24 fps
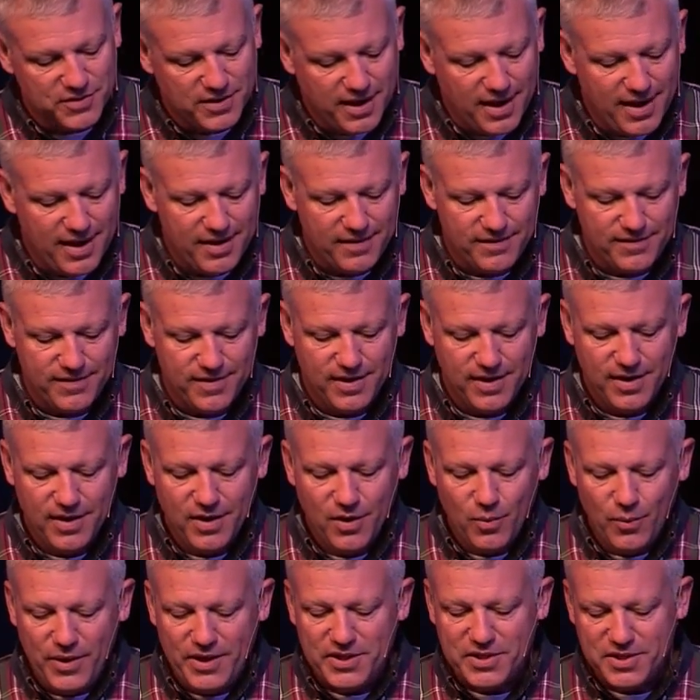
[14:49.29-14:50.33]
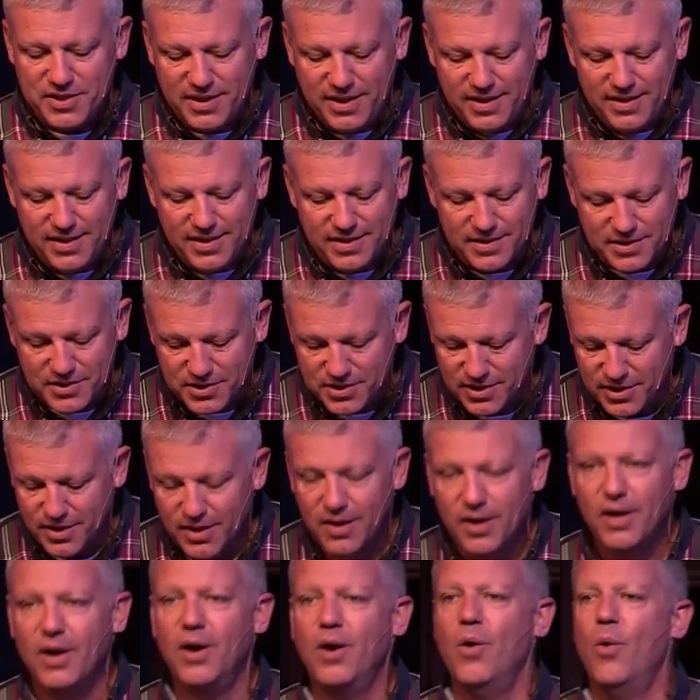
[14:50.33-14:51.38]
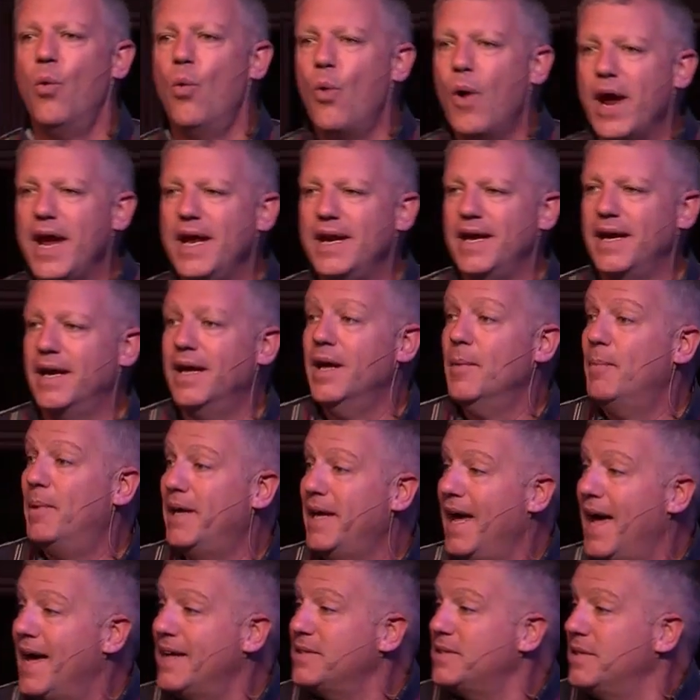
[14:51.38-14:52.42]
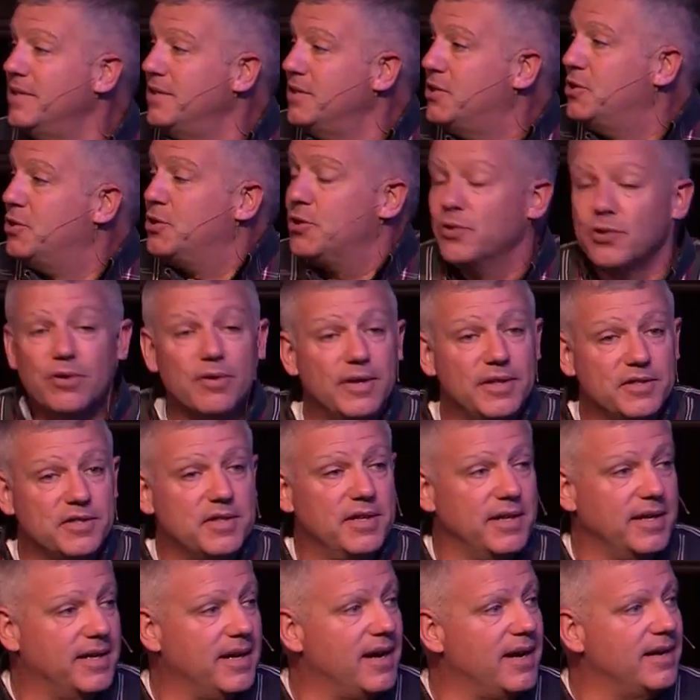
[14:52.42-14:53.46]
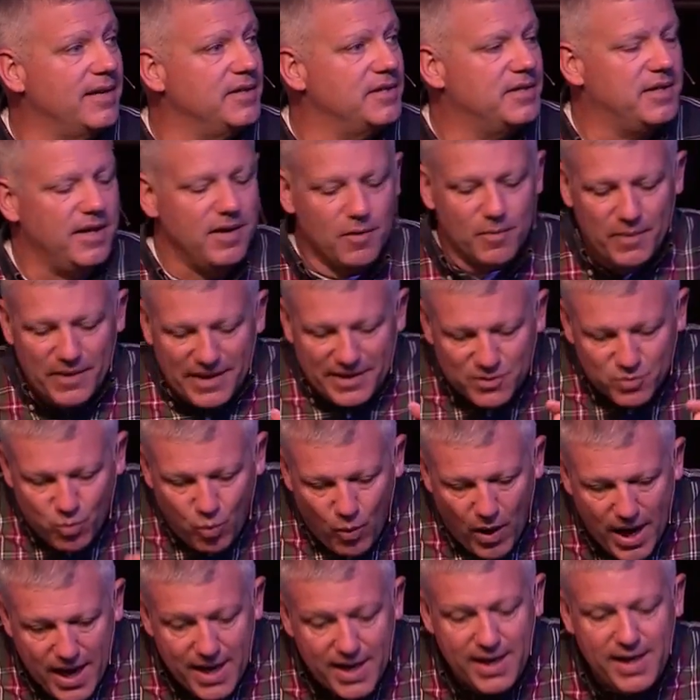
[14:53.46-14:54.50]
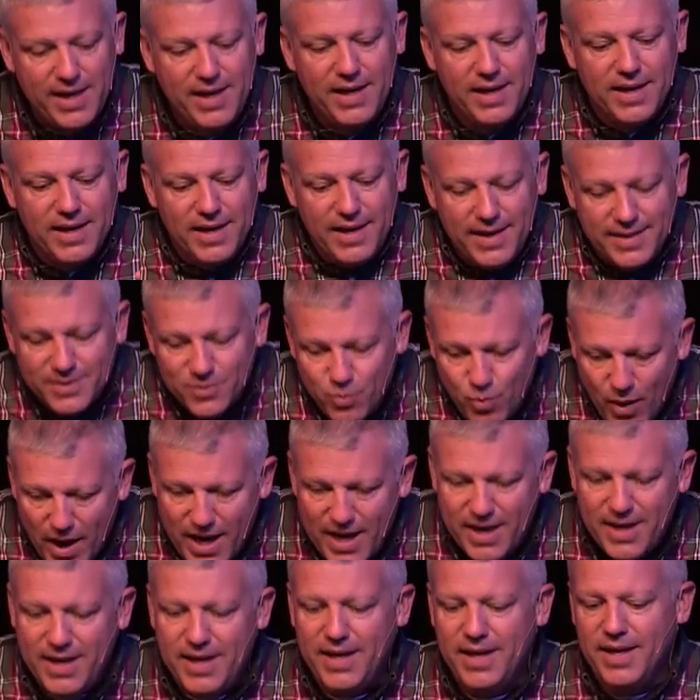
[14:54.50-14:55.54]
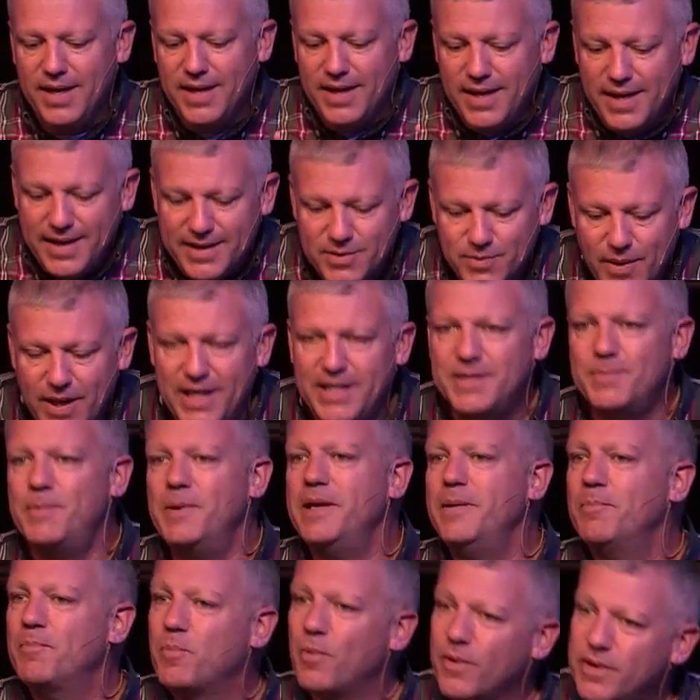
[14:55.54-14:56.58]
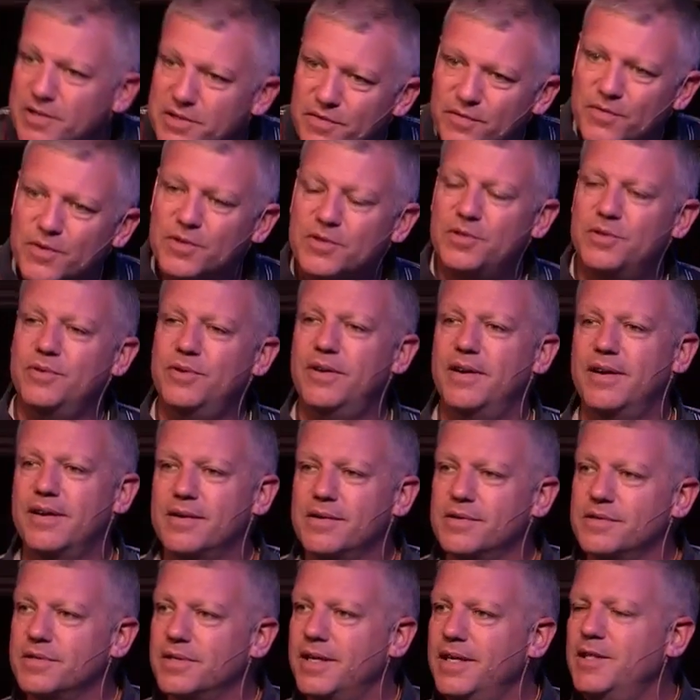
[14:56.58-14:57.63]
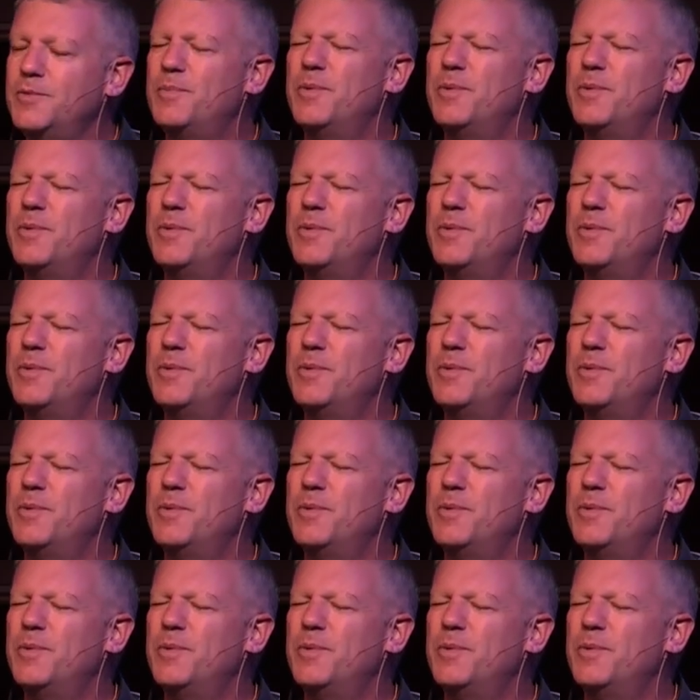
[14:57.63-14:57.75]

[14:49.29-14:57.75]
life. We see this waiting. But he has an assurance that God is there, but he's waiting. He's been in prison for 2 years. He's